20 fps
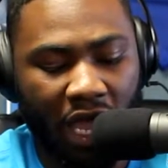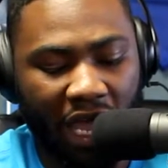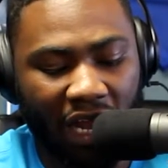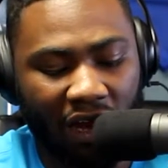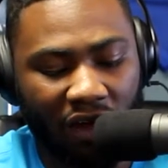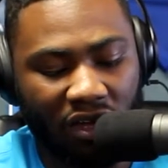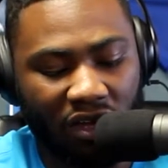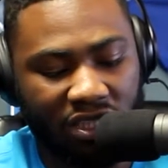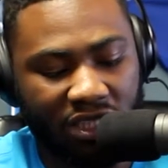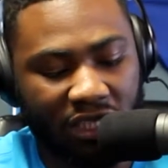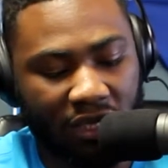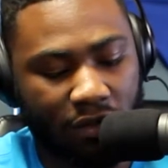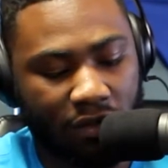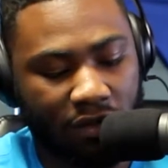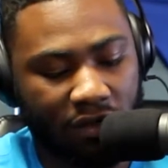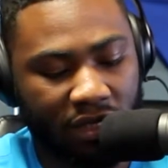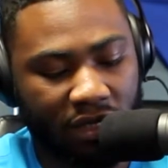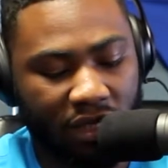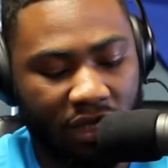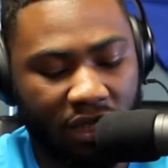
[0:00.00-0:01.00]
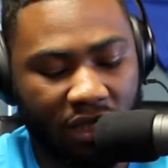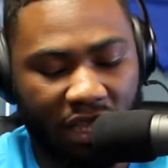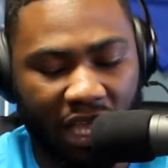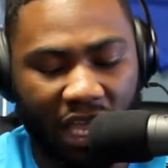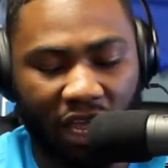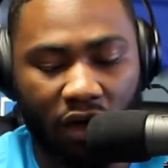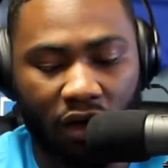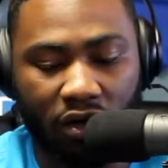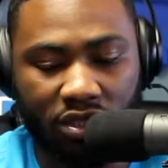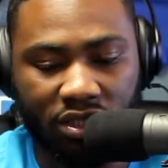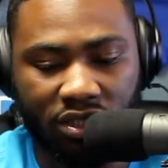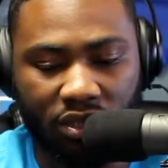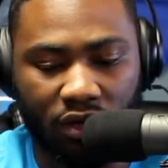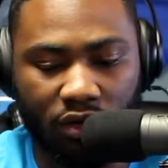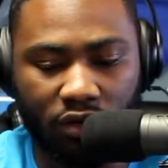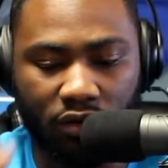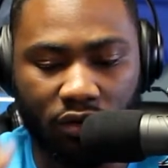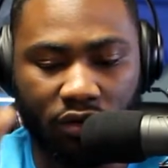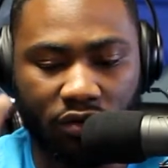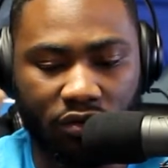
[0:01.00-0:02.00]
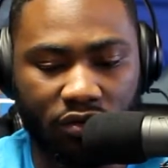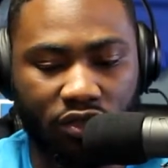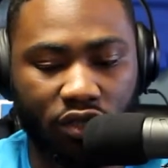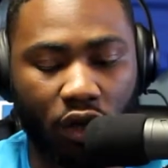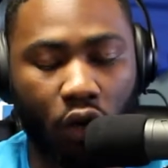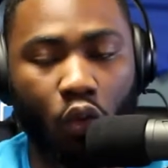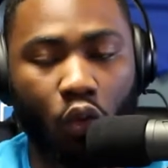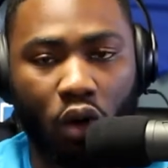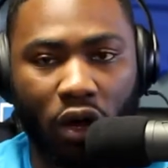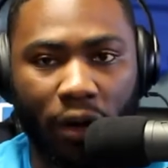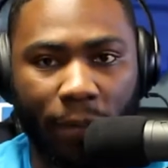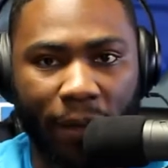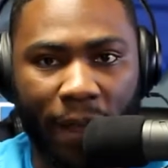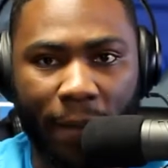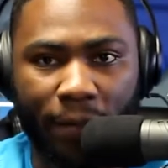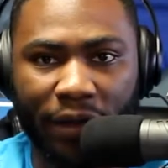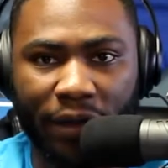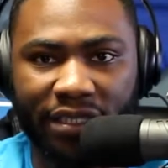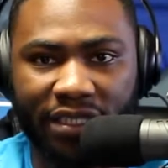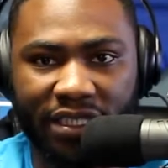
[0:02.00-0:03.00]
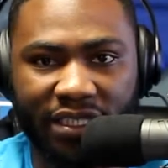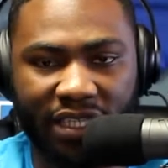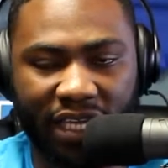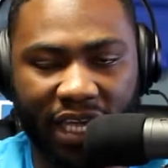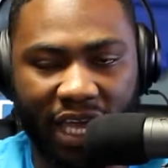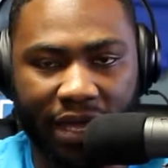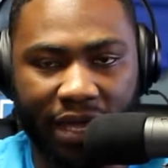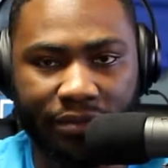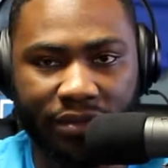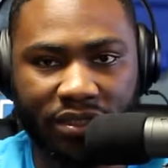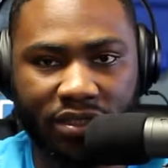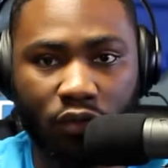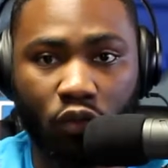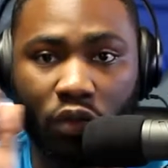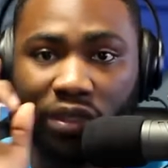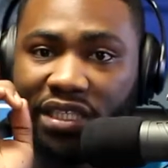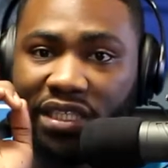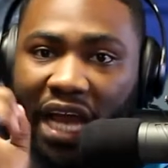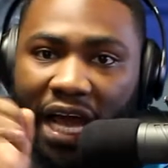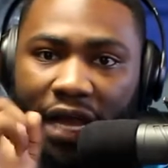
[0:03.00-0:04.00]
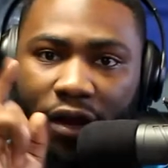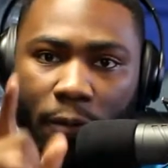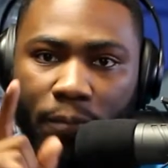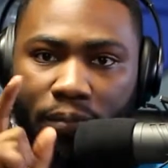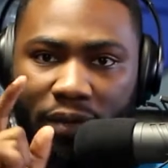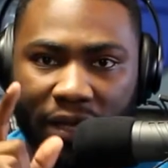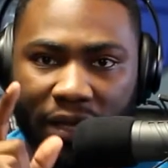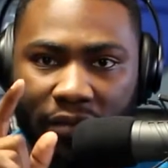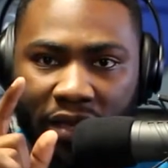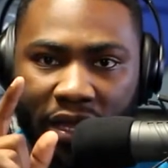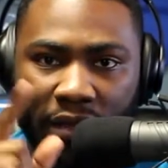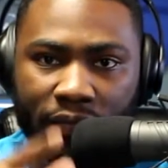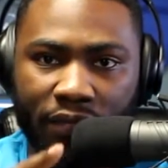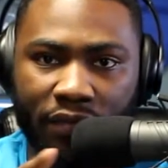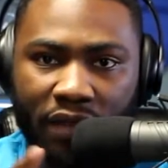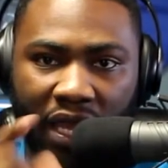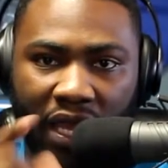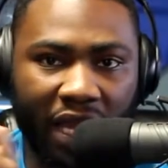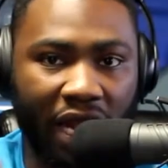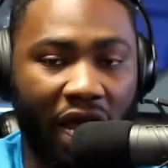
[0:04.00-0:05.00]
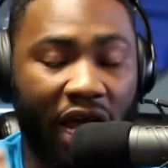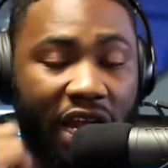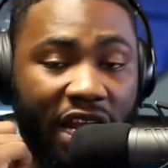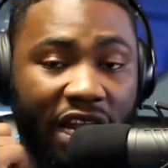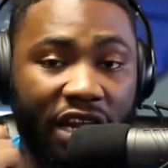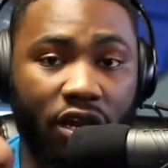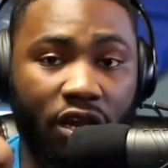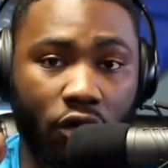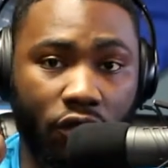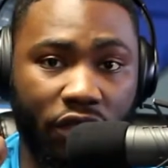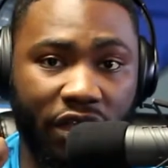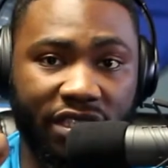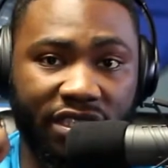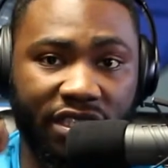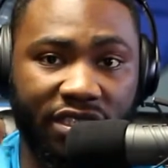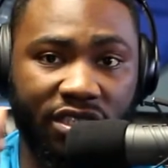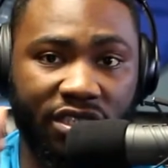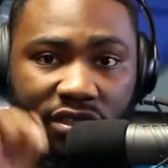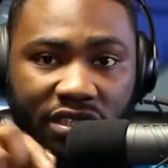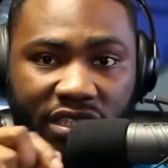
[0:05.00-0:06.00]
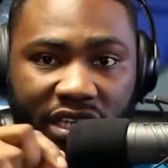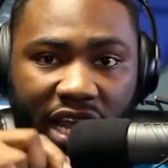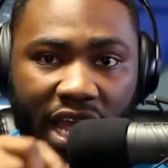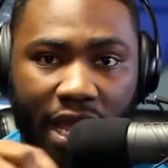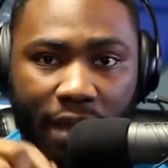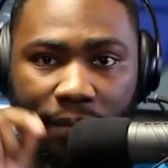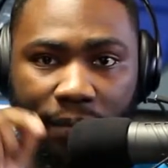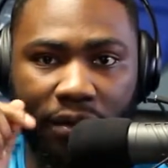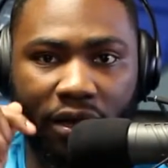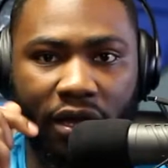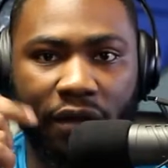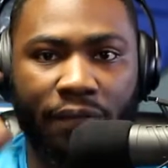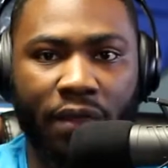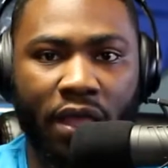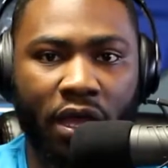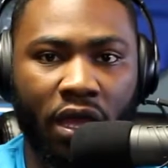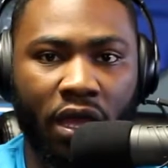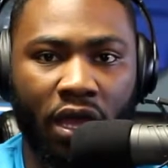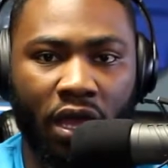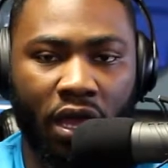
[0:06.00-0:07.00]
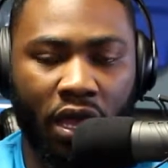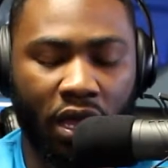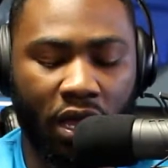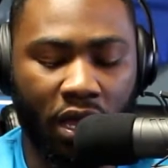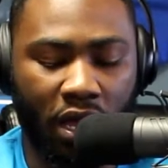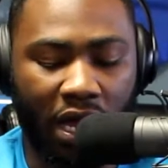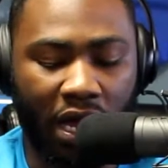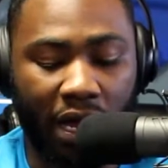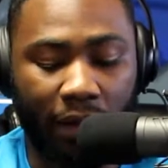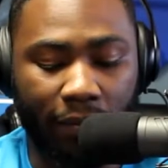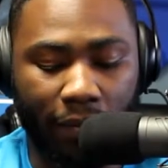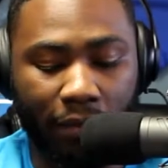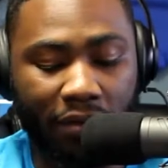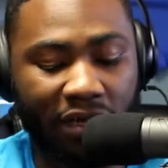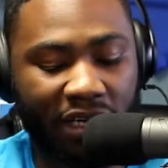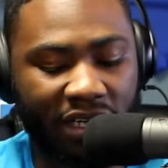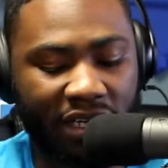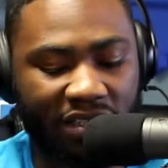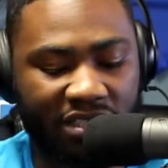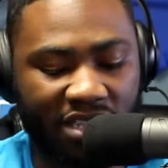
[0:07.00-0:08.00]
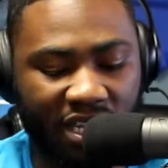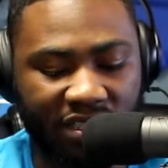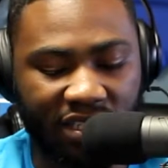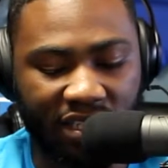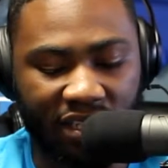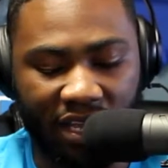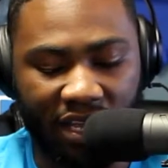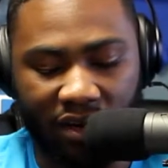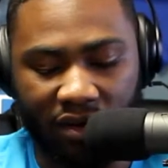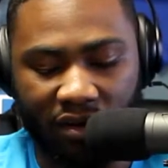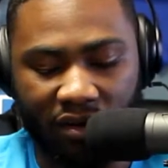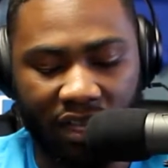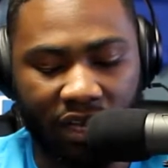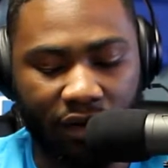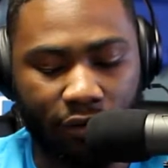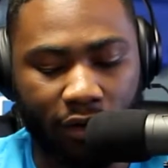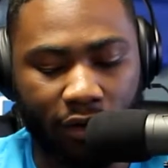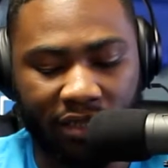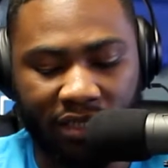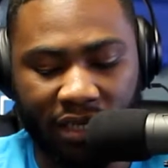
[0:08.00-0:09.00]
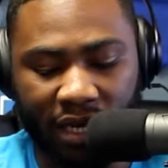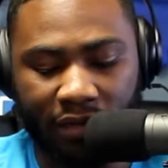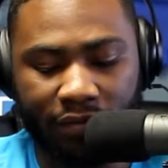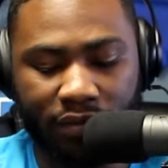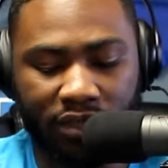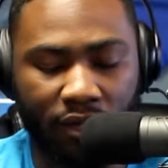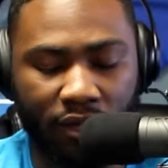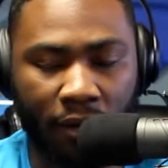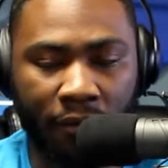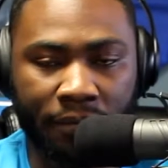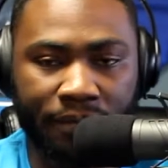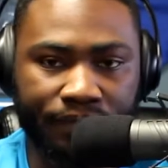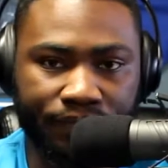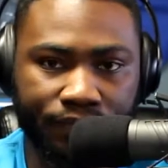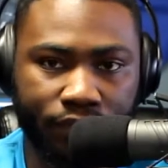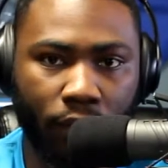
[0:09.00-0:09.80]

and also they also don't want to play preseason games, which I don't blame them. And I didn't know this until today, but I'm going to discuss it later on today. So